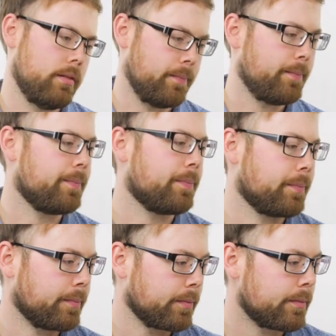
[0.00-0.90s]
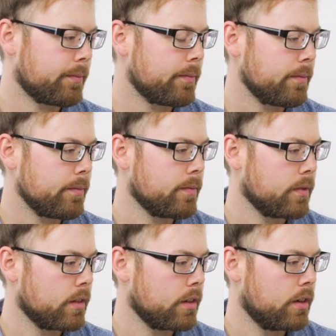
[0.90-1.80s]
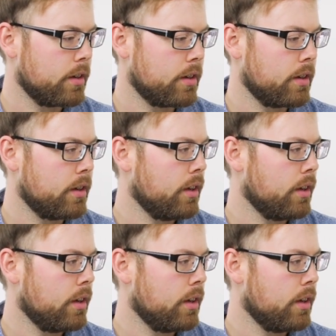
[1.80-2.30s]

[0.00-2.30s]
This person isn't speaking.